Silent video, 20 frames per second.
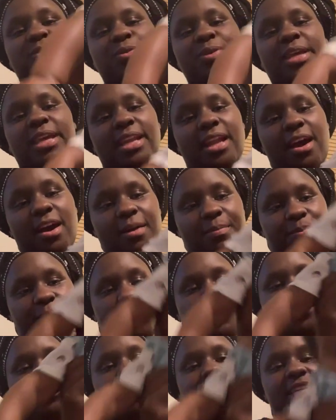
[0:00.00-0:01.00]
get up.
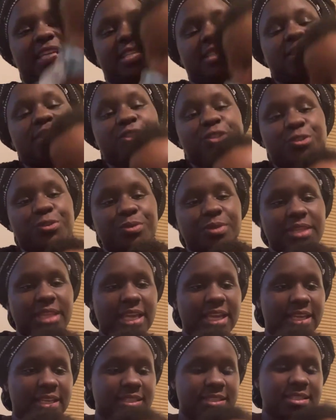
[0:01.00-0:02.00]
You need to do
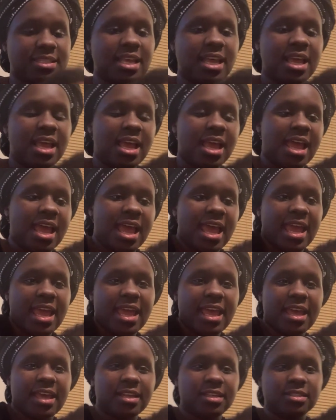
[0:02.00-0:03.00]
things,
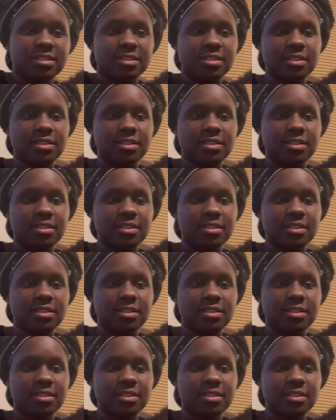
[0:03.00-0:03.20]
and